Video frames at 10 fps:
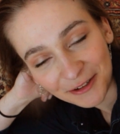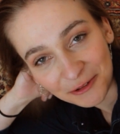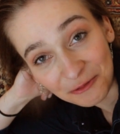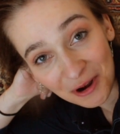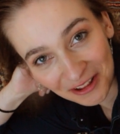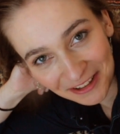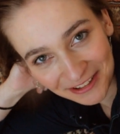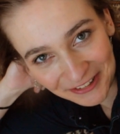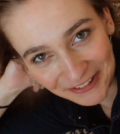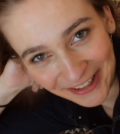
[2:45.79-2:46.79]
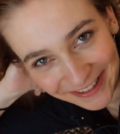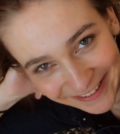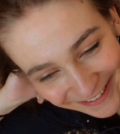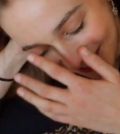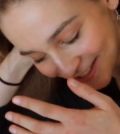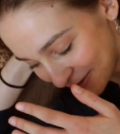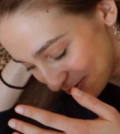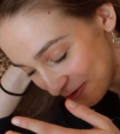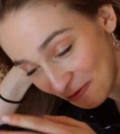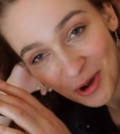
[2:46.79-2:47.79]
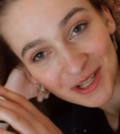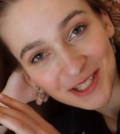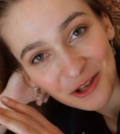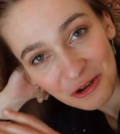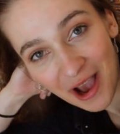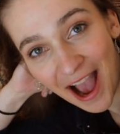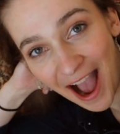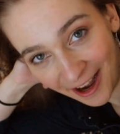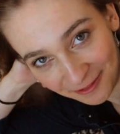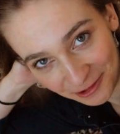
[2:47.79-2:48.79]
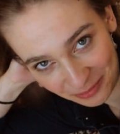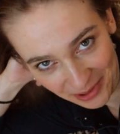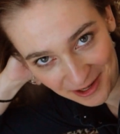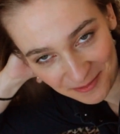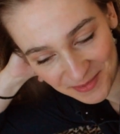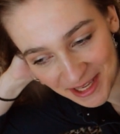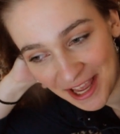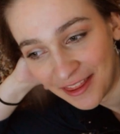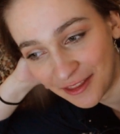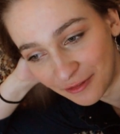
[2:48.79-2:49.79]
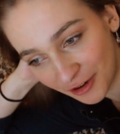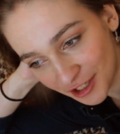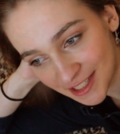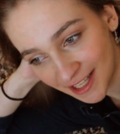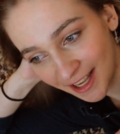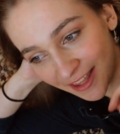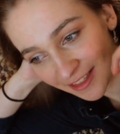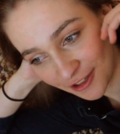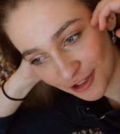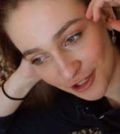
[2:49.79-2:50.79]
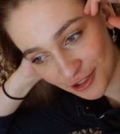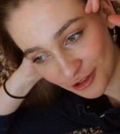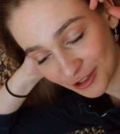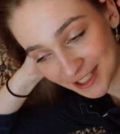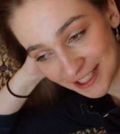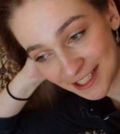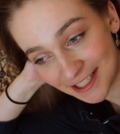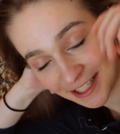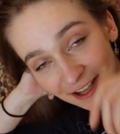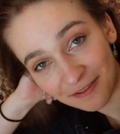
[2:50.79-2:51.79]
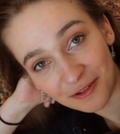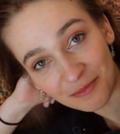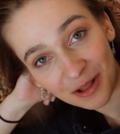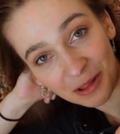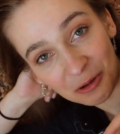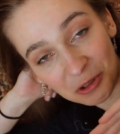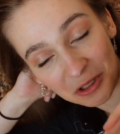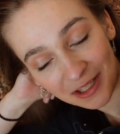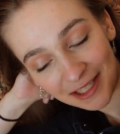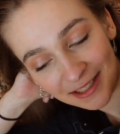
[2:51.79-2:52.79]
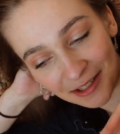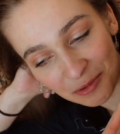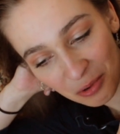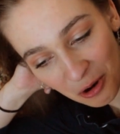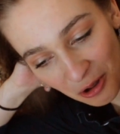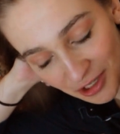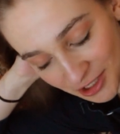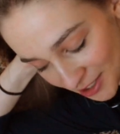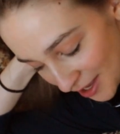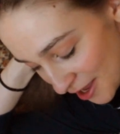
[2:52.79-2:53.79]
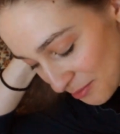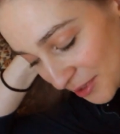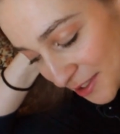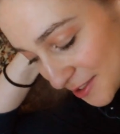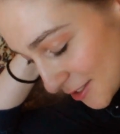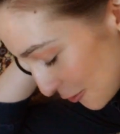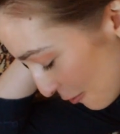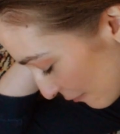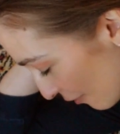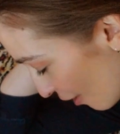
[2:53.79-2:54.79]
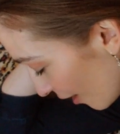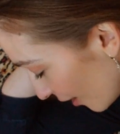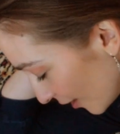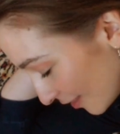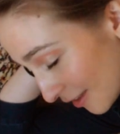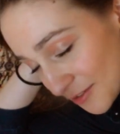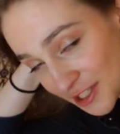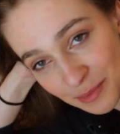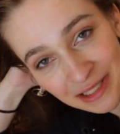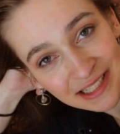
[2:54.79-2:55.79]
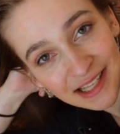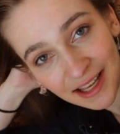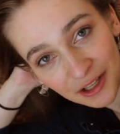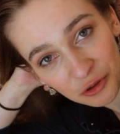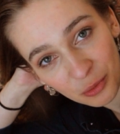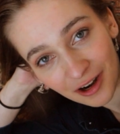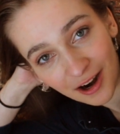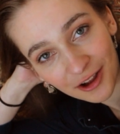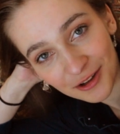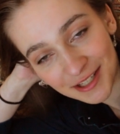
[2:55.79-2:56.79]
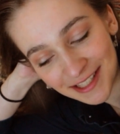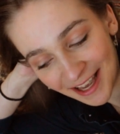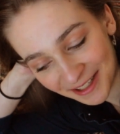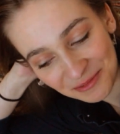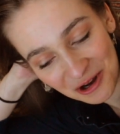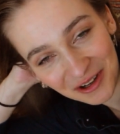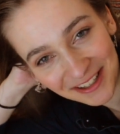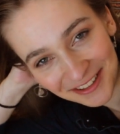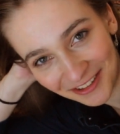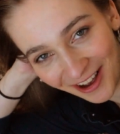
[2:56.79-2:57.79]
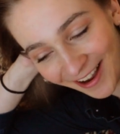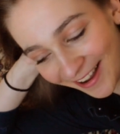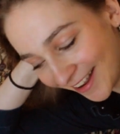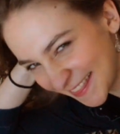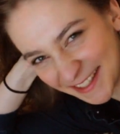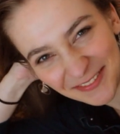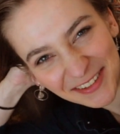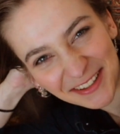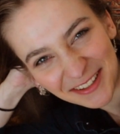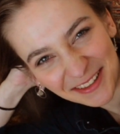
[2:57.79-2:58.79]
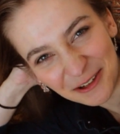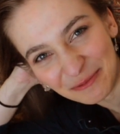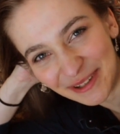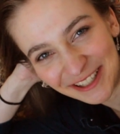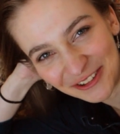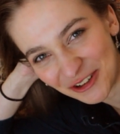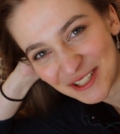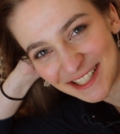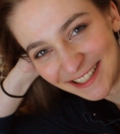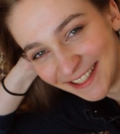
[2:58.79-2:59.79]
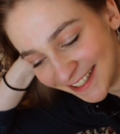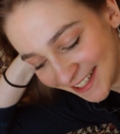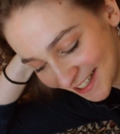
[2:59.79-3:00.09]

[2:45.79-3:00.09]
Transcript: Well, hello. So once you have your pipes, the first thing I think you should do is just give them a little clean and a polish, because so far they've just been sitting in a warehouse and I'm not gonna lie, they feel a little bit grotty.